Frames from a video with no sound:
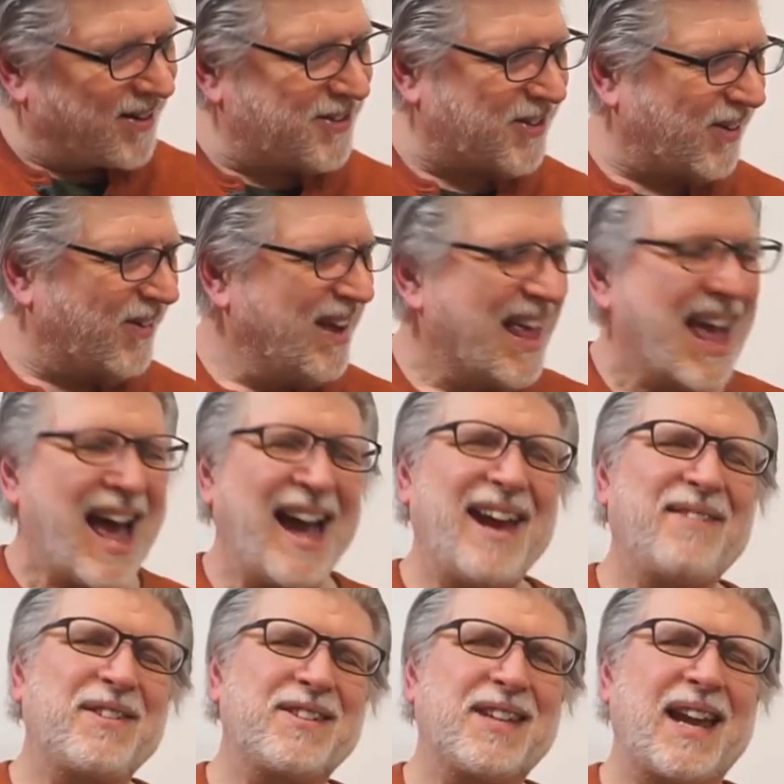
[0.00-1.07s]
Also, I
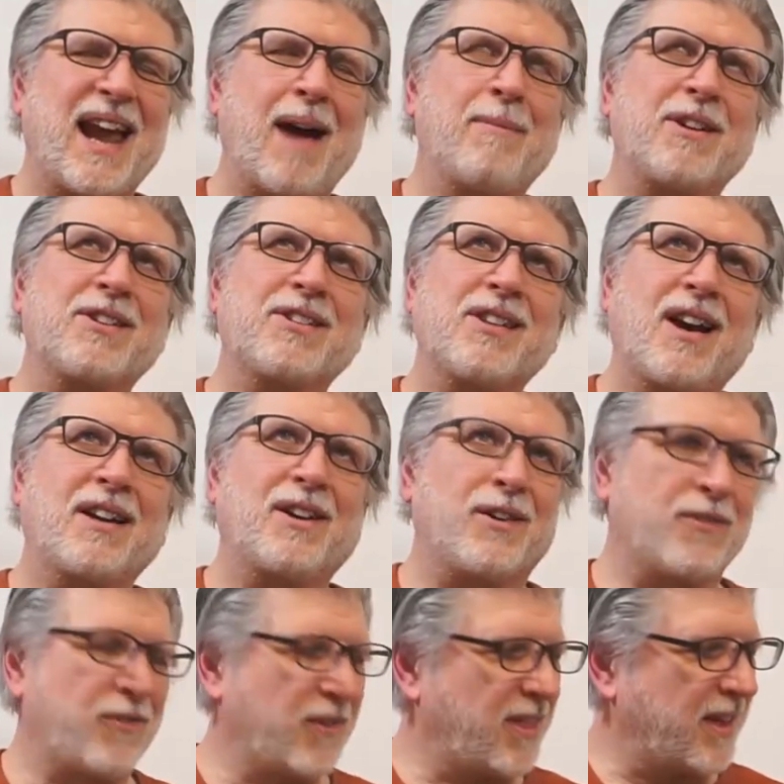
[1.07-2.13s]
have to say, I'm a sucker
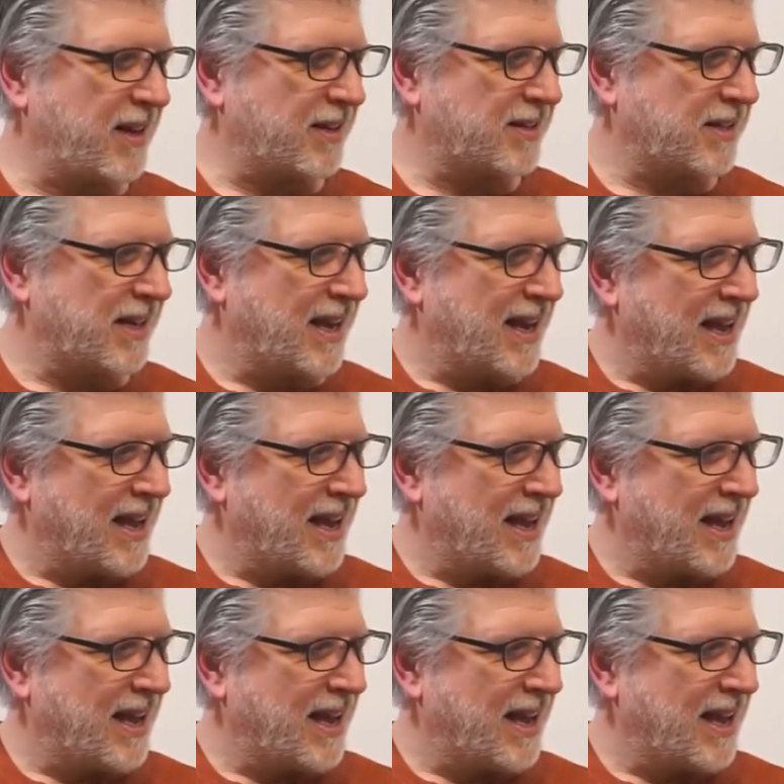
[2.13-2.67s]
for this.